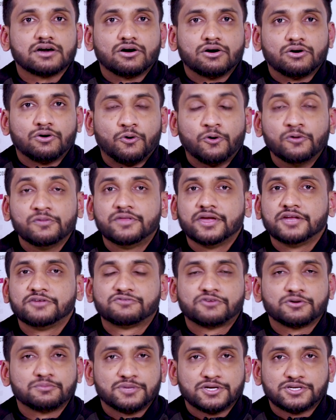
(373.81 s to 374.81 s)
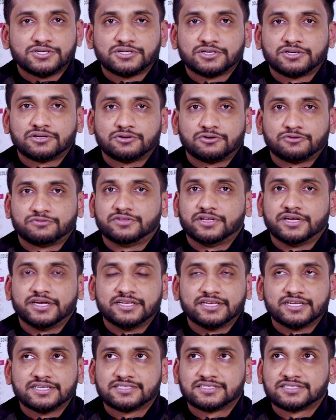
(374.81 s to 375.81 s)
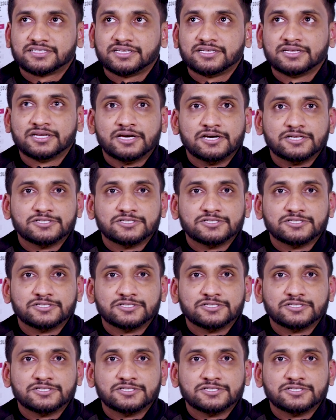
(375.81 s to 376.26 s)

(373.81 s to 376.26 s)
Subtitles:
all the information of the industry.